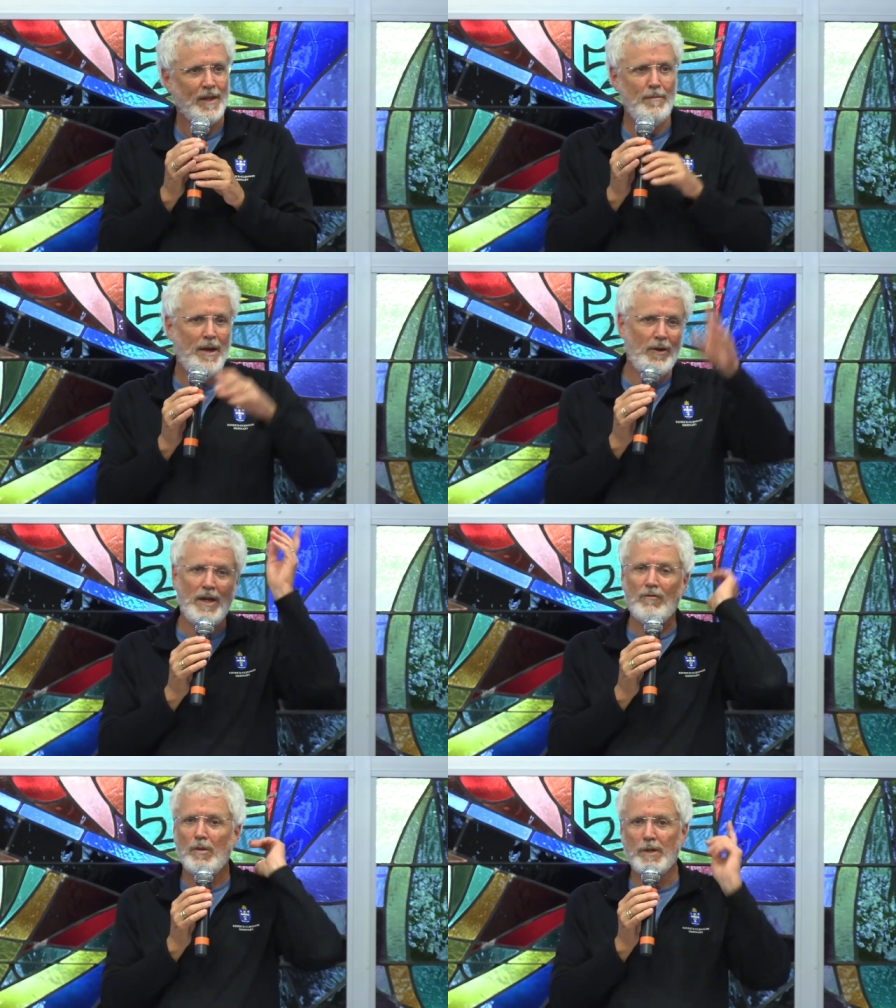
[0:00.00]
And Mary
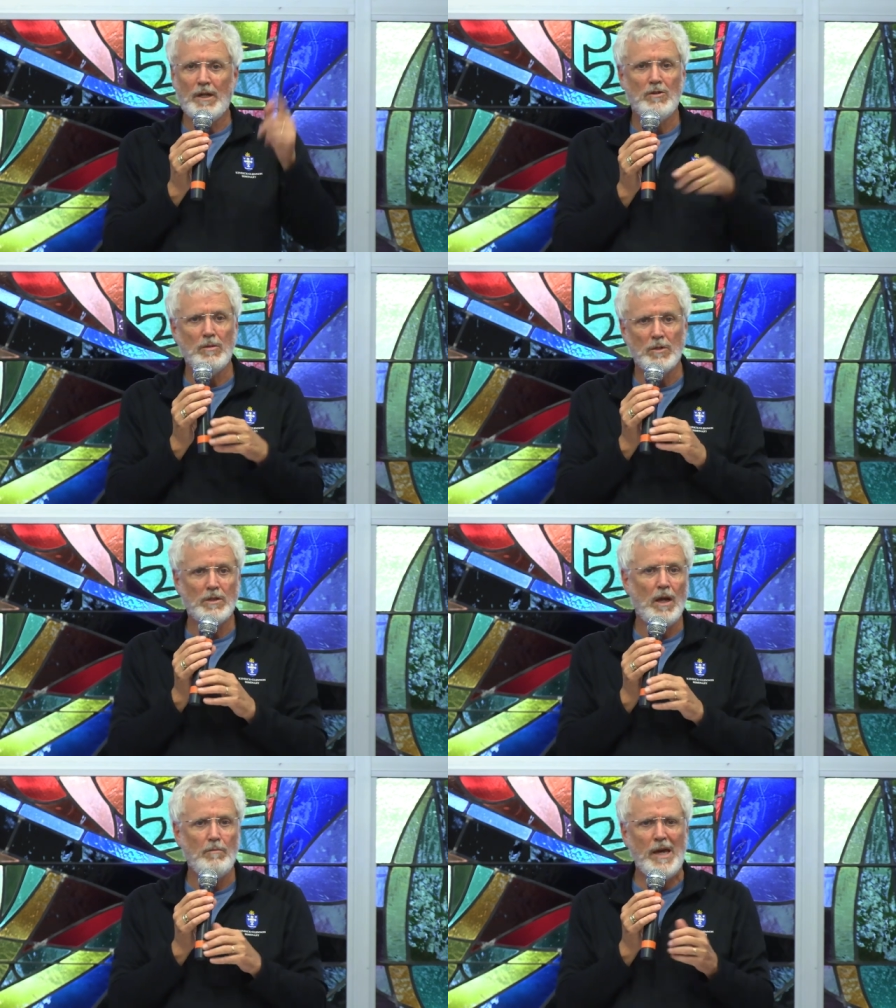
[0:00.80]
Ann from the kitchen would
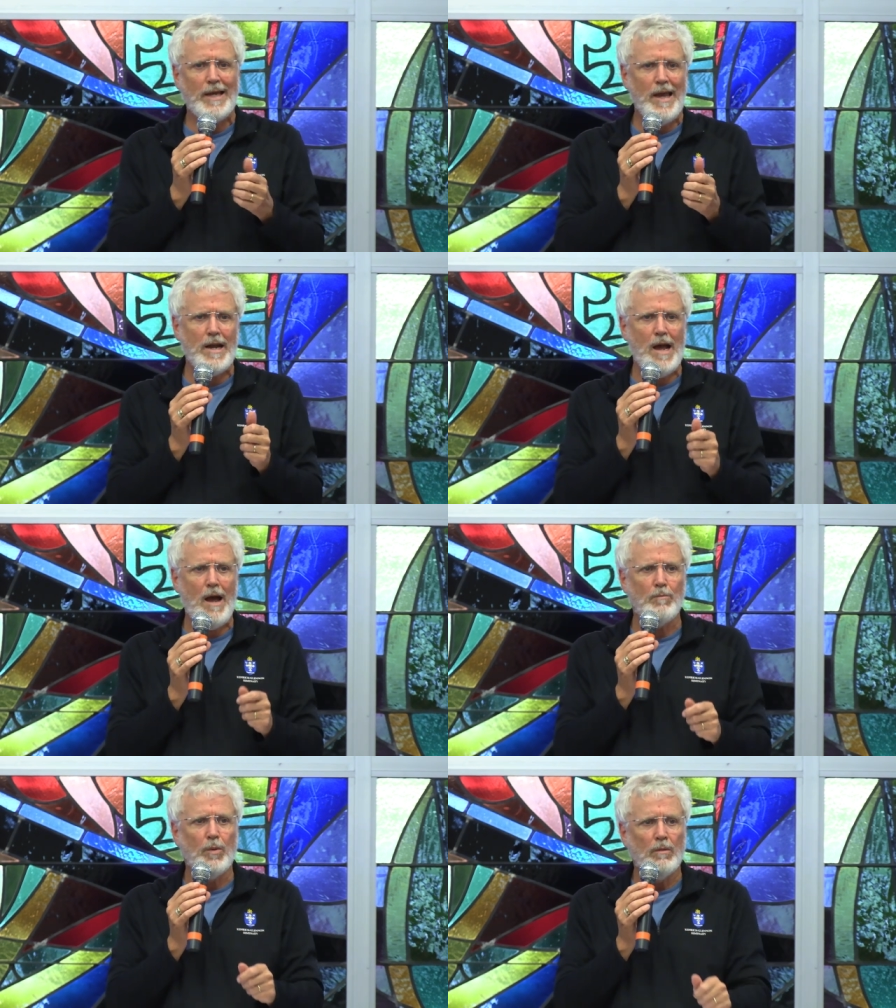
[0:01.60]
say, Pick it
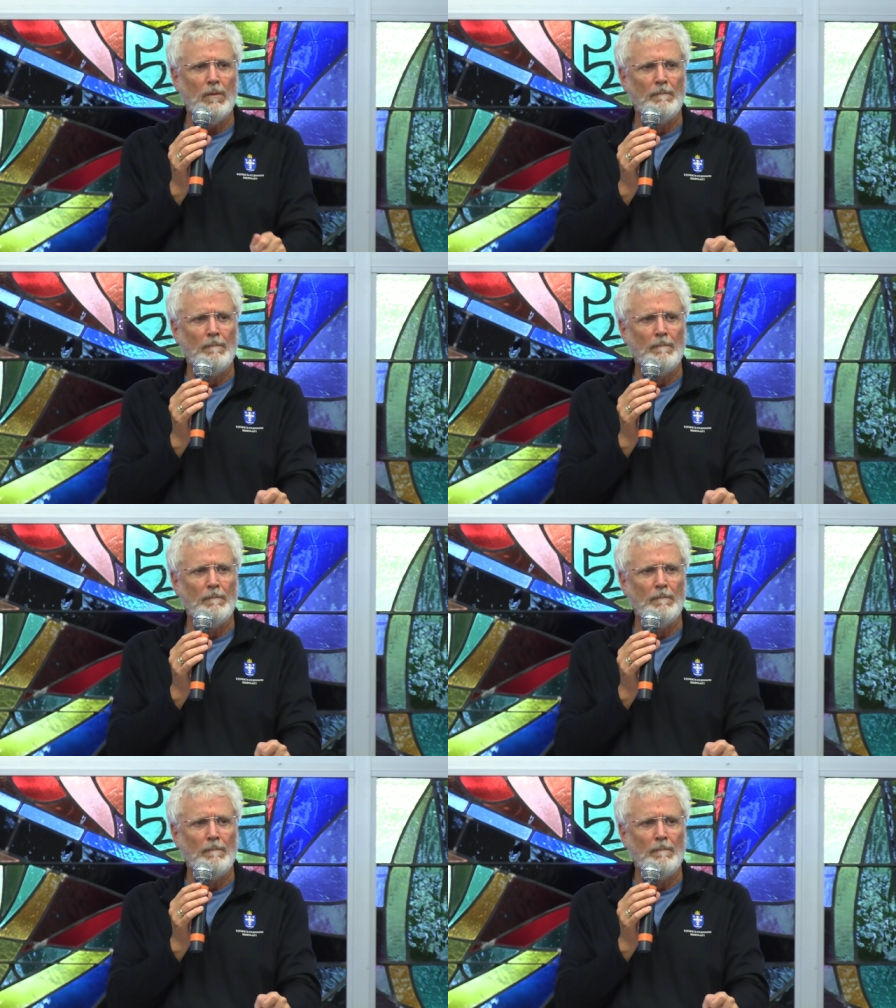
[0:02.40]
up!